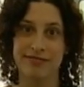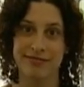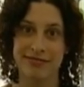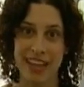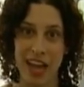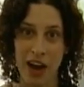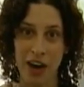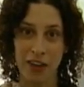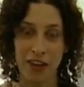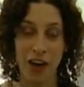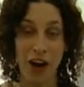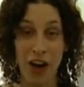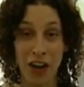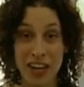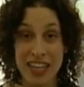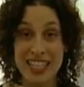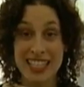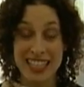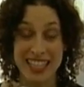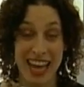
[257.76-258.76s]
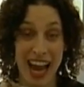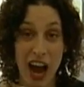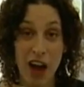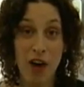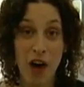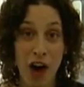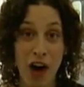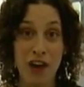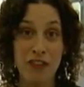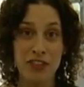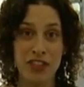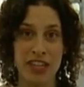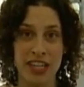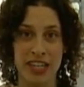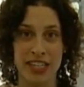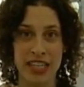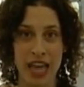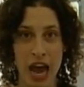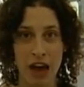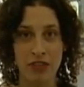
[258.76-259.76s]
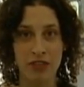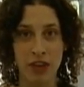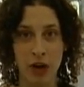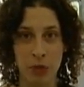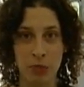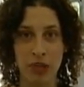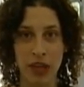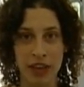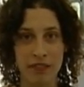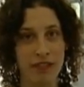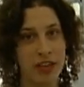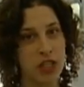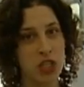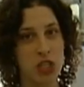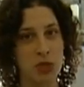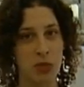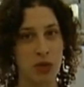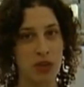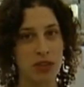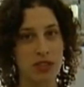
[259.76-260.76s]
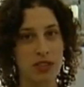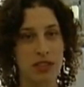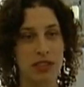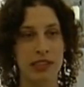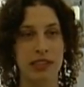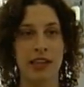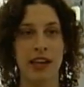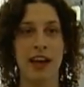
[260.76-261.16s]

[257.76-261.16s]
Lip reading: Now, honestly, how often is half of our plate vegetables?